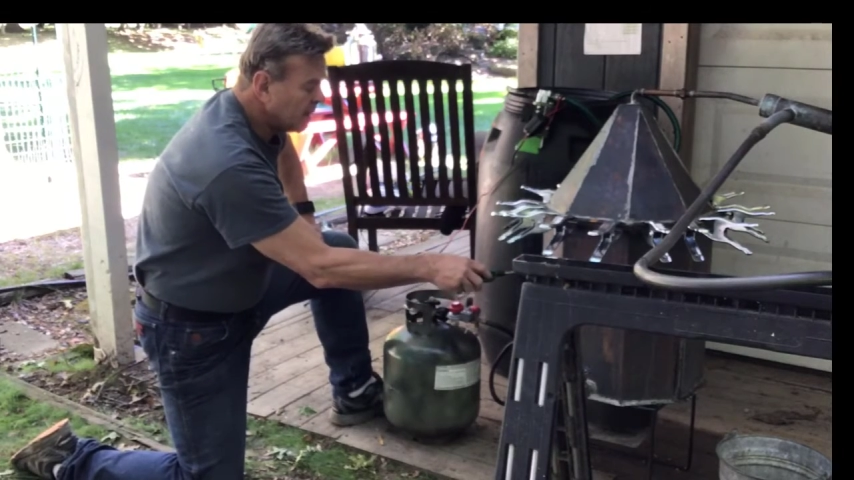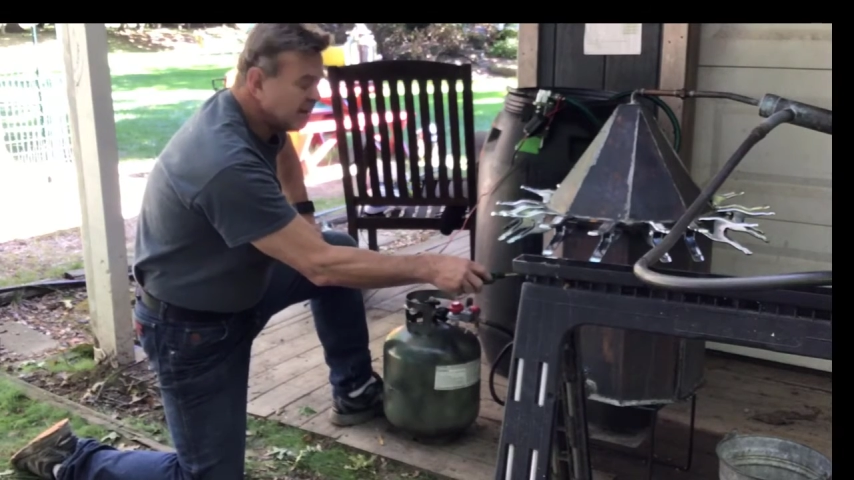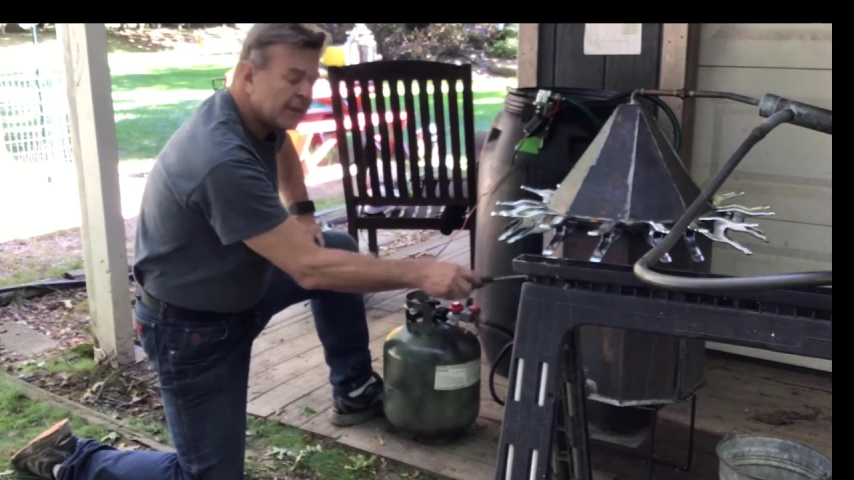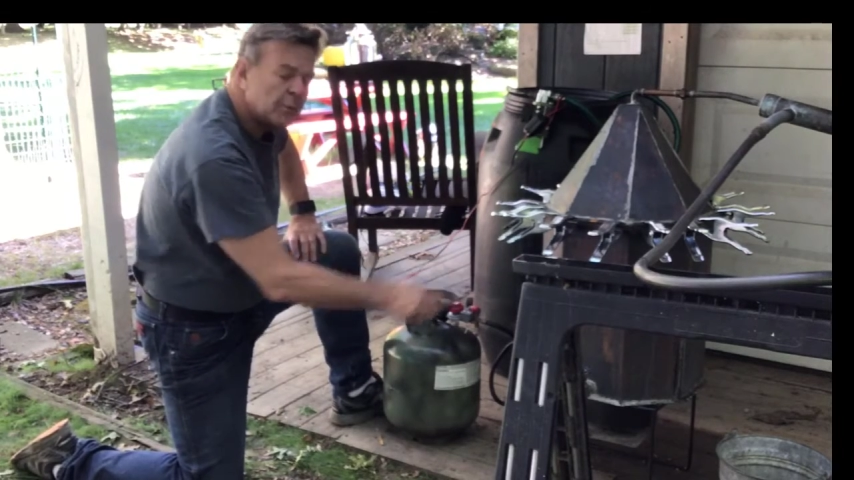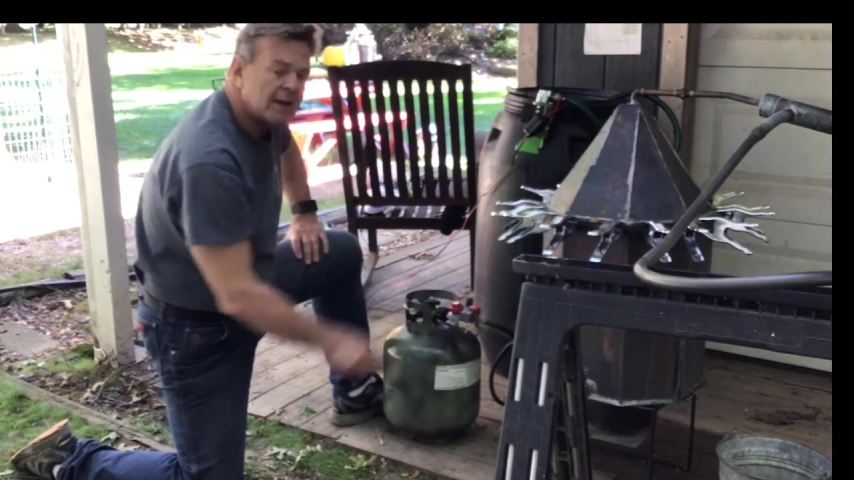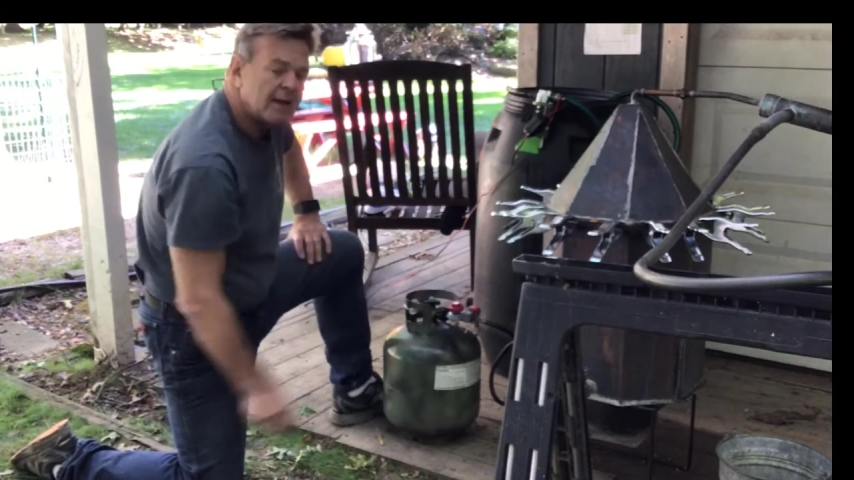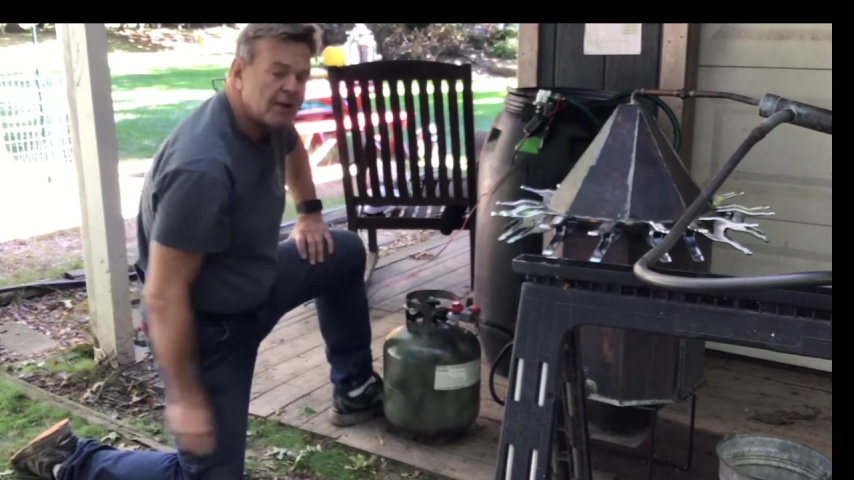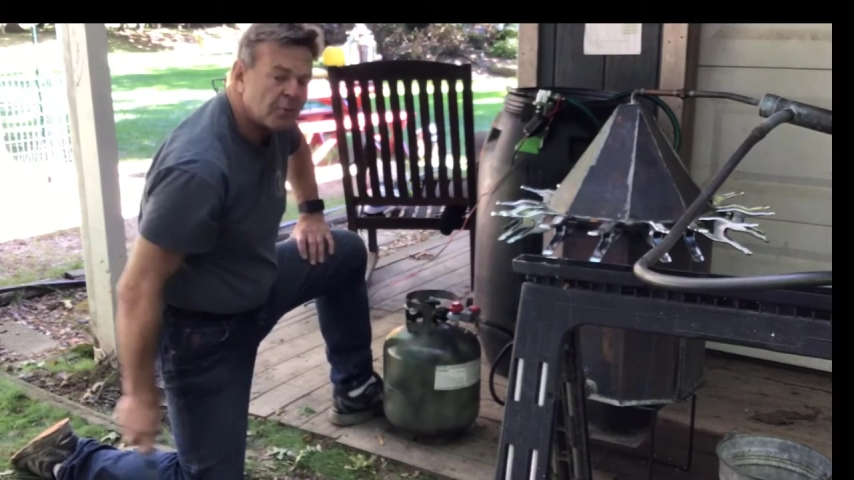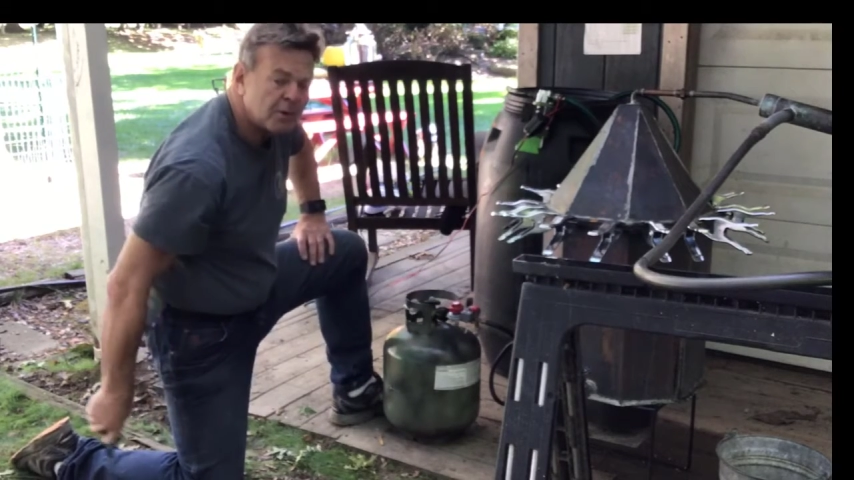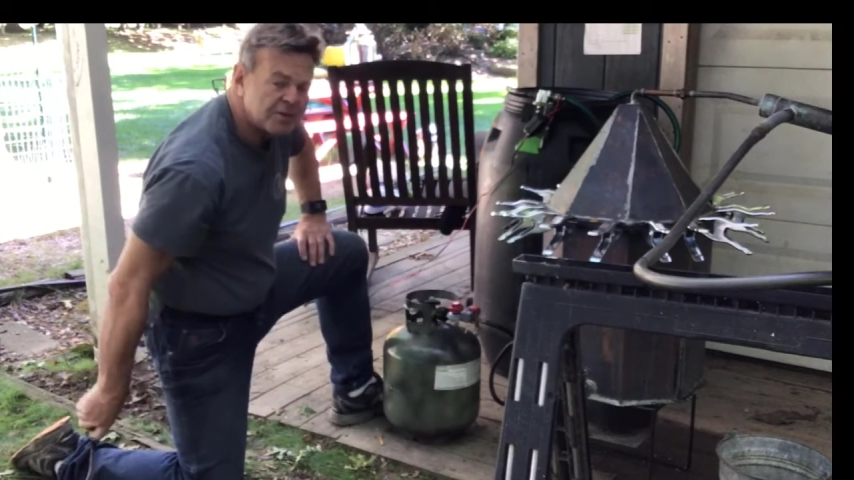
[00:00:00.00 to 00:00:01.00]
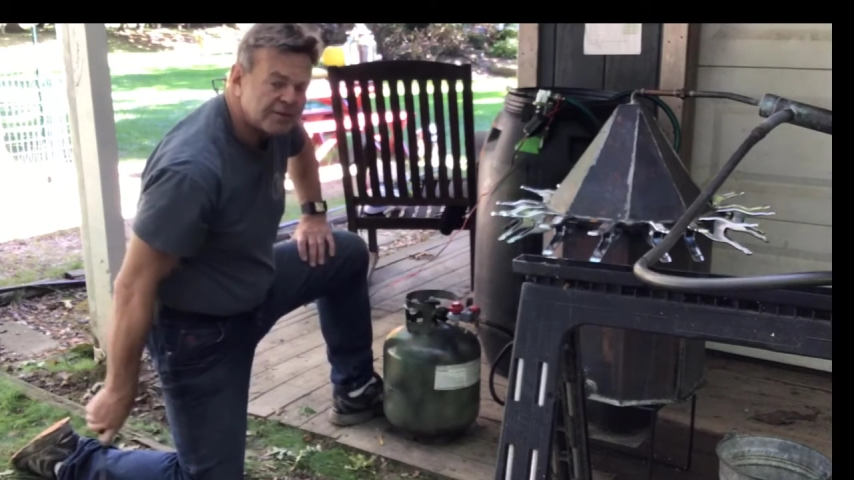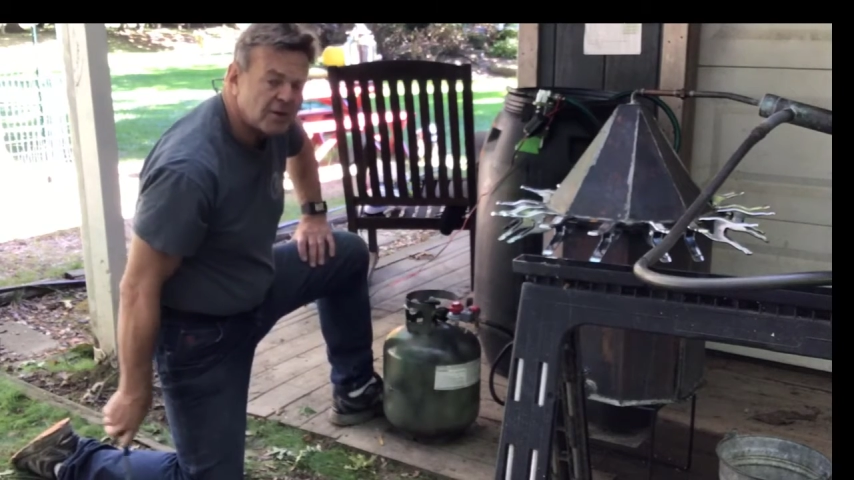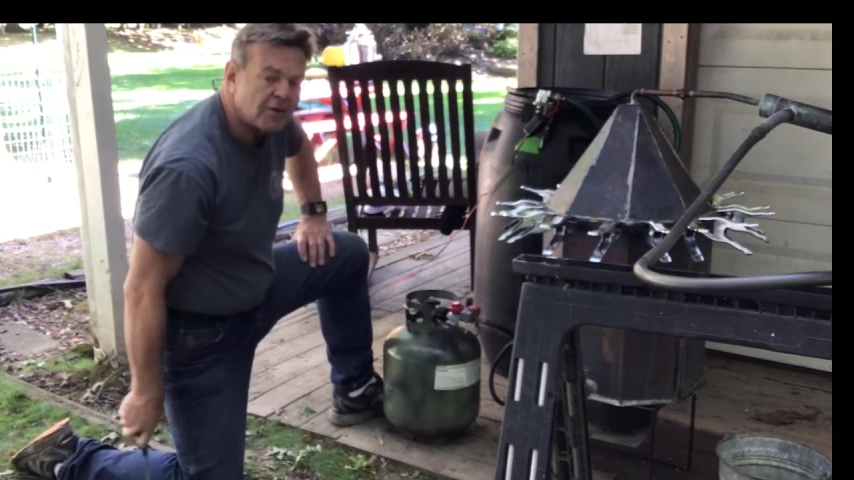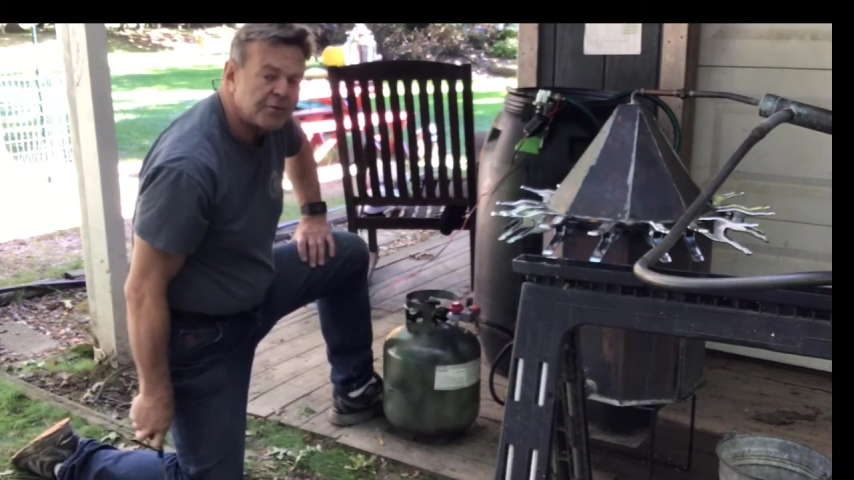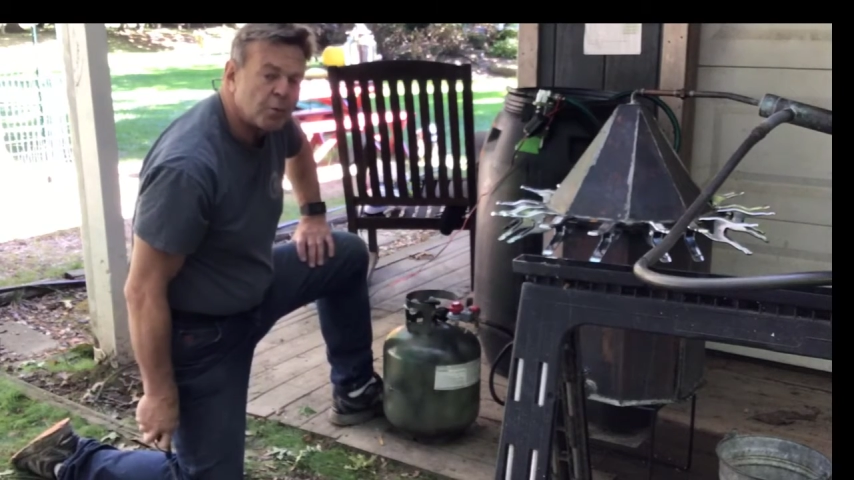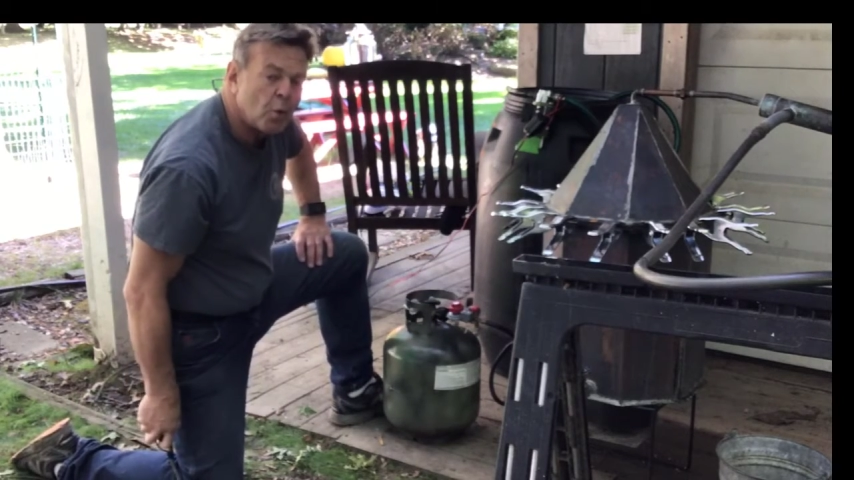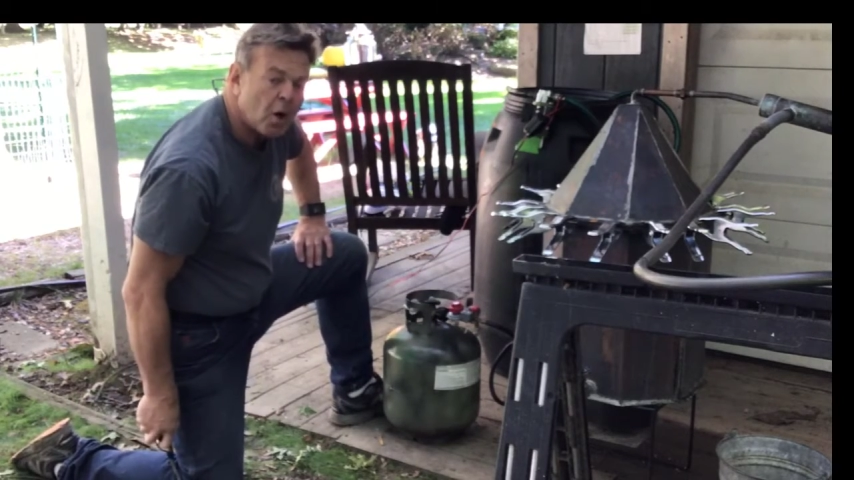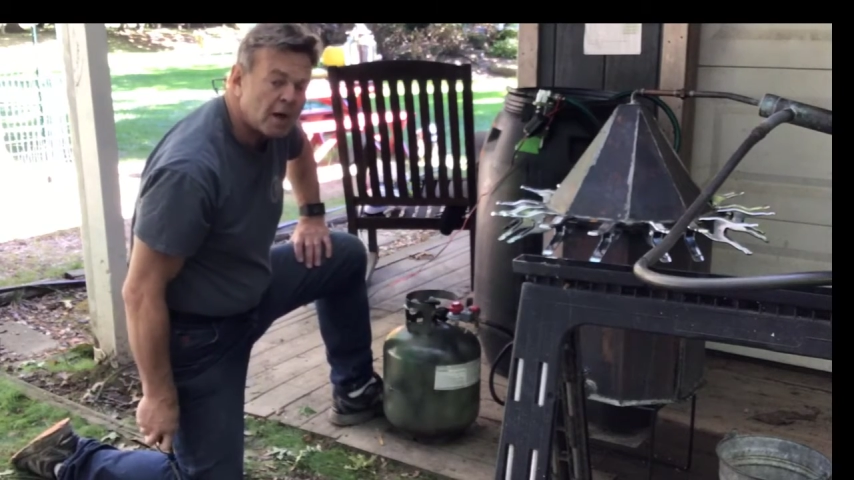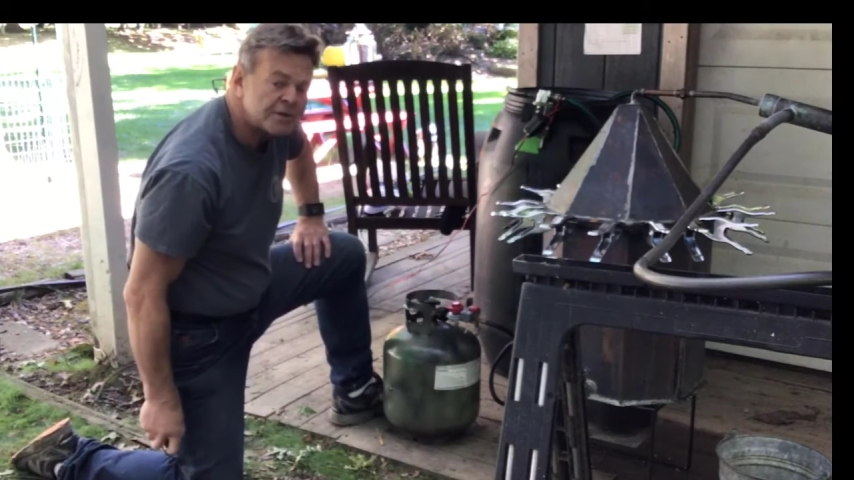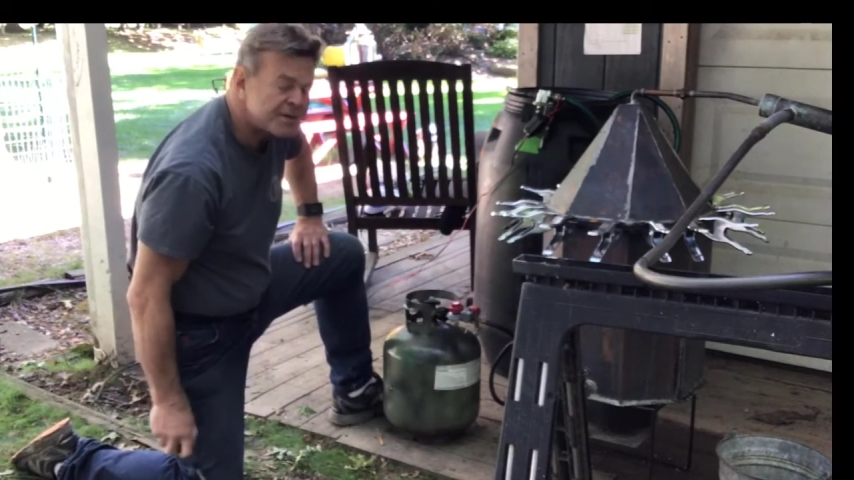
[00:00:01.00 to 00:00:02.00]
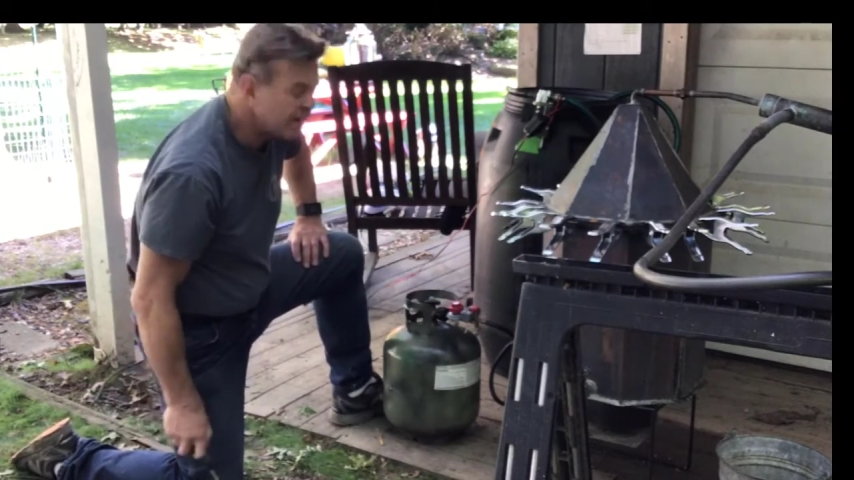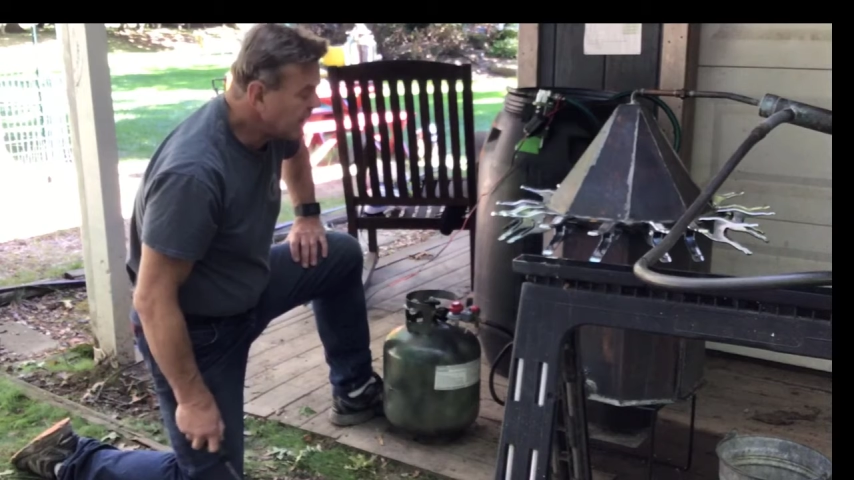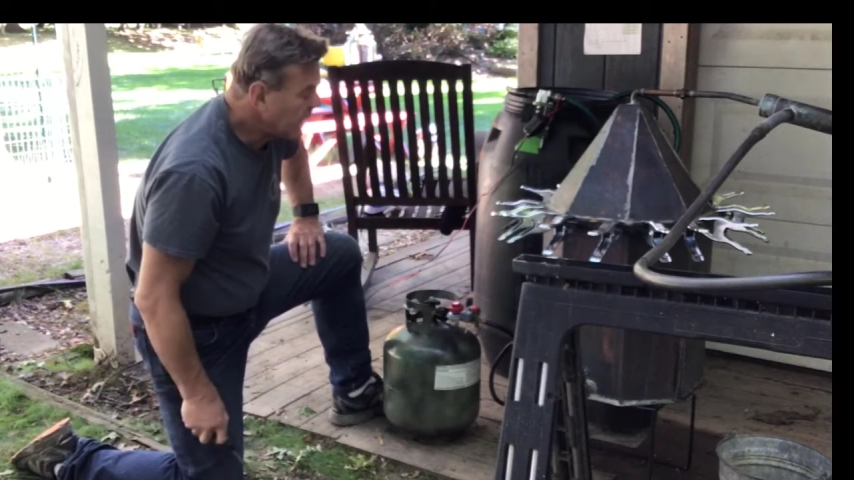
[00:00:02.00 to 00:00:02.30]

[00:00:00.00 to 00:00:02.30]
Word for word: liquid in here, which is called the wash,